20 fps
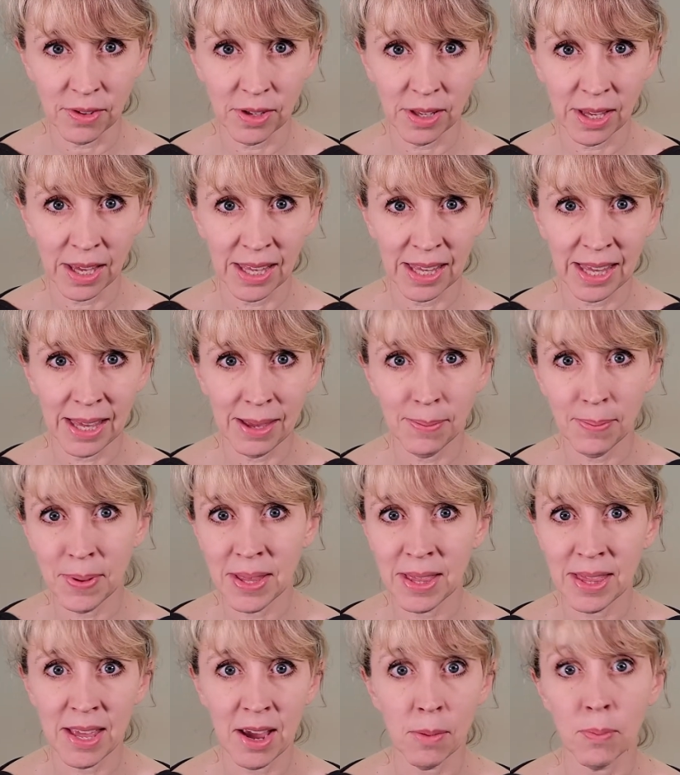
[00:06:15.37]
in
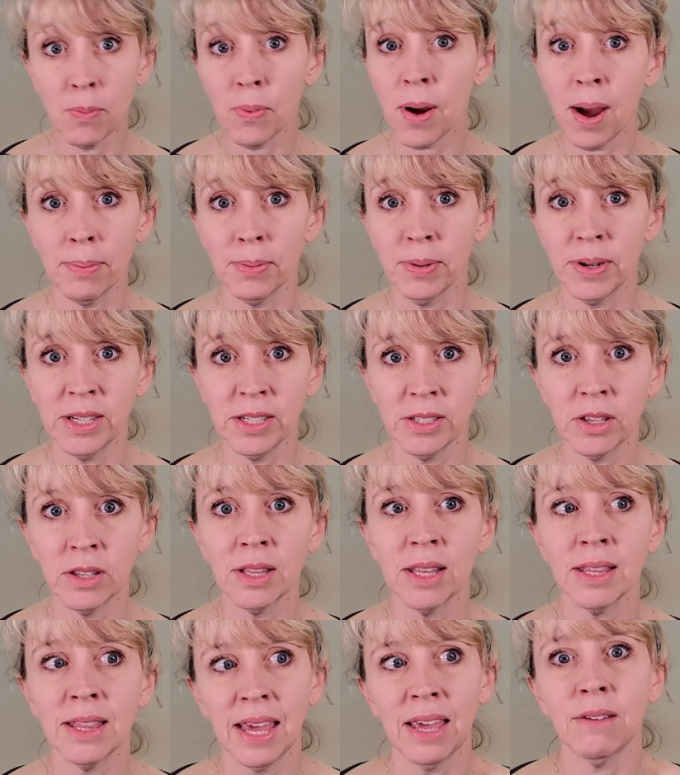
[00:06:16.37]
keeping their property so
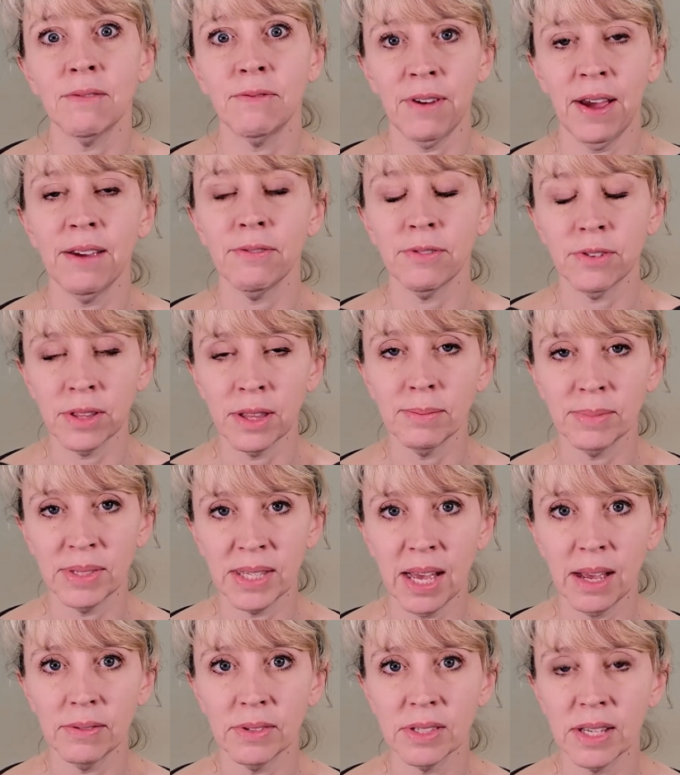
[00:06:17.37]
that they could fight for
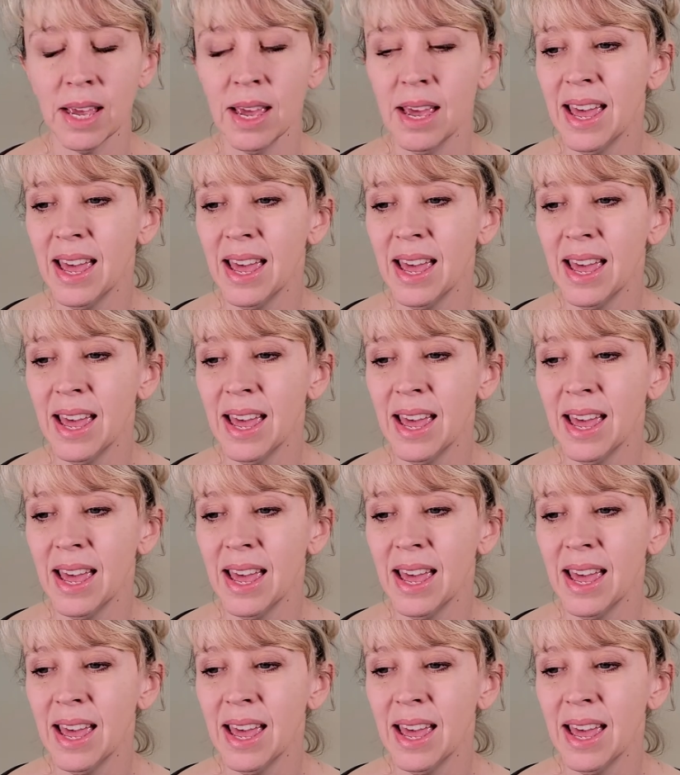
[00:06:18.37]
themselves.